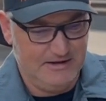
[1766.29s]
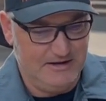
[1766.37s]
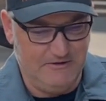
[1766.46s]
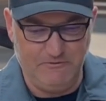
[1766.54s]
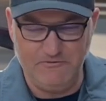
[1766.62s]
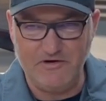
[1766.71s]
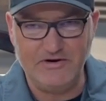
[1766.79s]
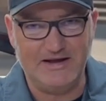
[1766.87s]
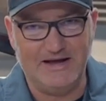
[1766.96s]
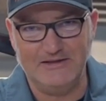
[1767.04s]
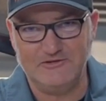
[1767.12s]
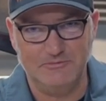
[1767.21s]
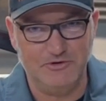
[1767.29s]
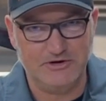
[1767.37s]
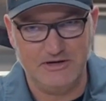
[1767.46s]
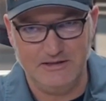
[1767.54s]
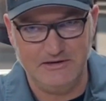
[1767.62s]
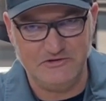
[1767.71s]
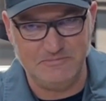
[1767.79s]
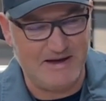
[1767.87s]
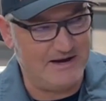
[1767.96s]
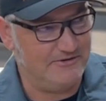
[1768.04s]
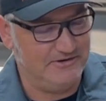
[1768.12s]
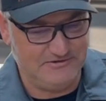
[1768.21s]
if you've already got some Hercules
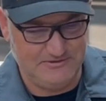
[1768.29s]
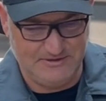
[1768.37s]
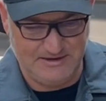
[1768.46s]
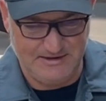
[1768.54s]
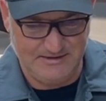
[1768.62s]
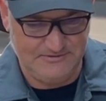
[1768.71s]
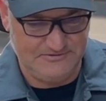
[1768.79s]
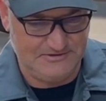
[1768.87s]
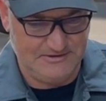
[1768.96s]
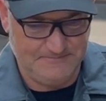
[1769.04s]
batteries and things,